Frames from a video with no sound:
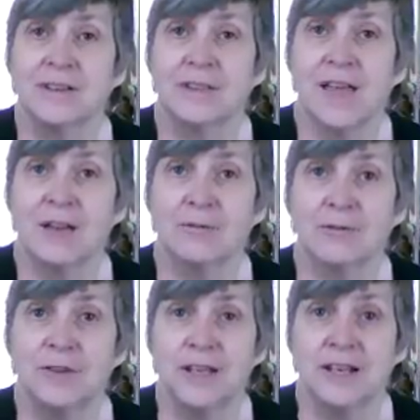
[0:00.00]
that
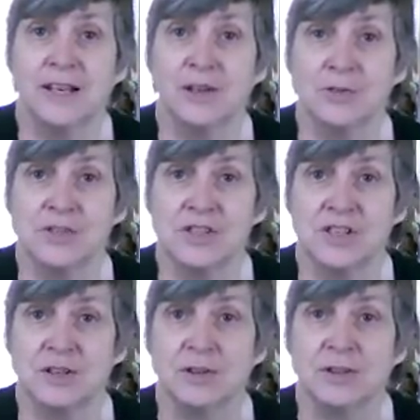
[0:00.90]
feeling of
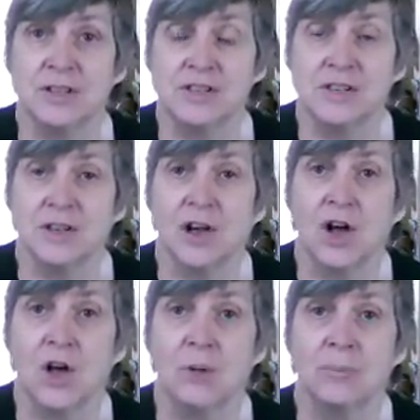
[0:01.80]
stillness and
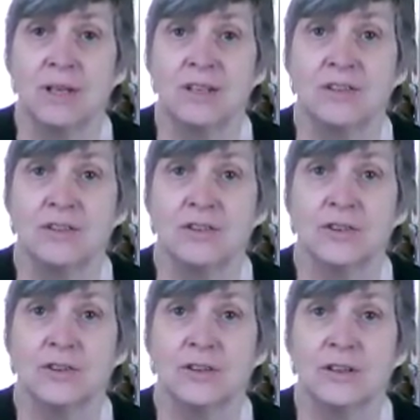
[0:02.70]
calmness
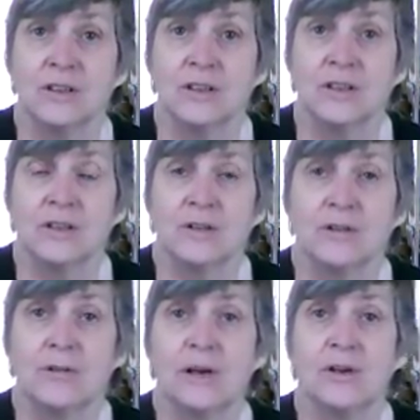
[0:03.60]

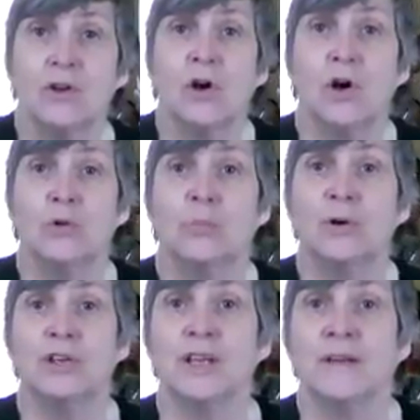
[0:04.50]
throughout your whole
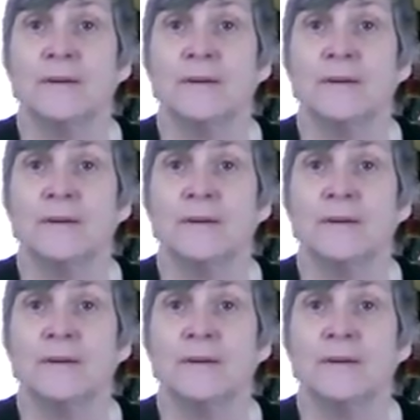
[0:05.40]
body,